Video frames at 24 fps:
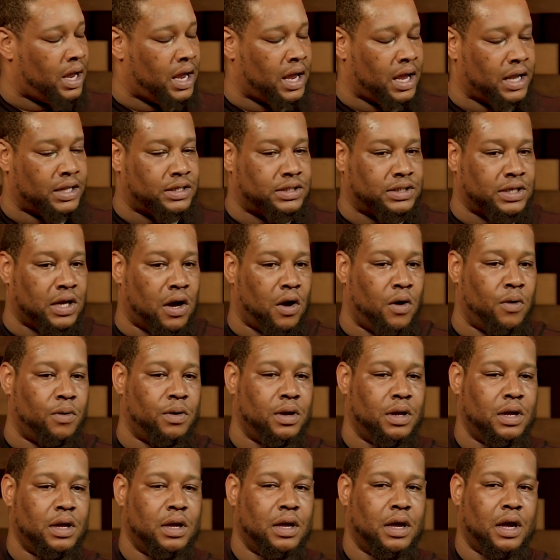And
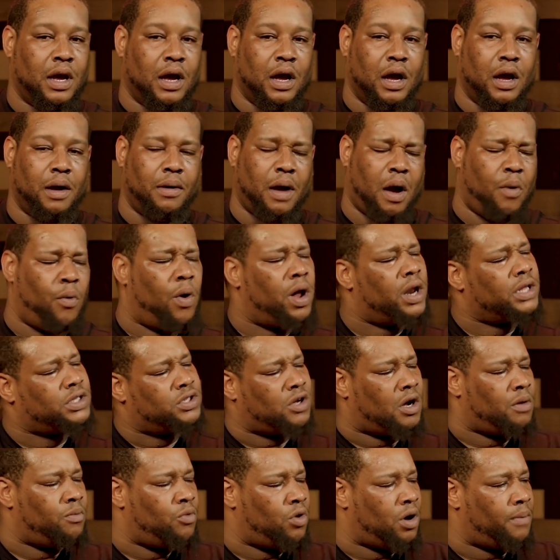so uh, I want to
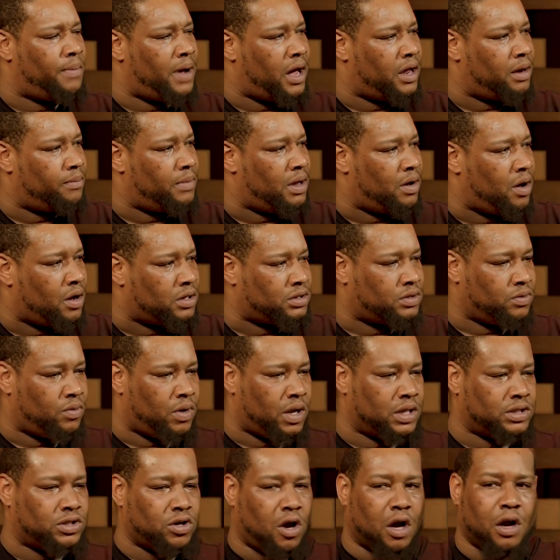talk more about him, and I also
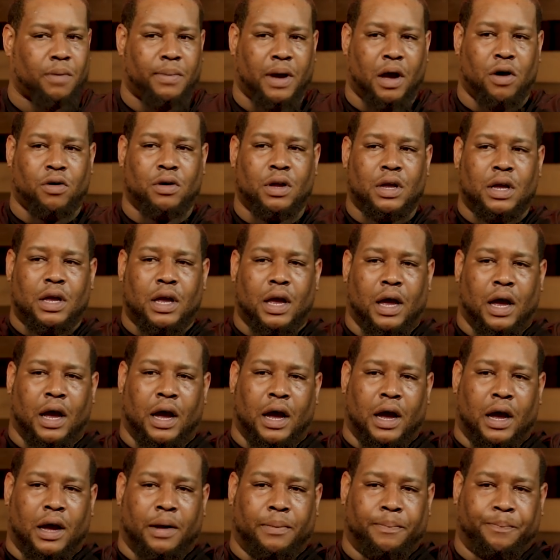want to talk about
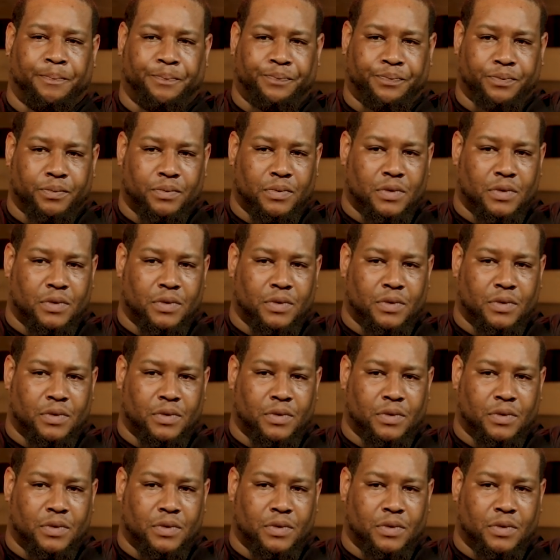um,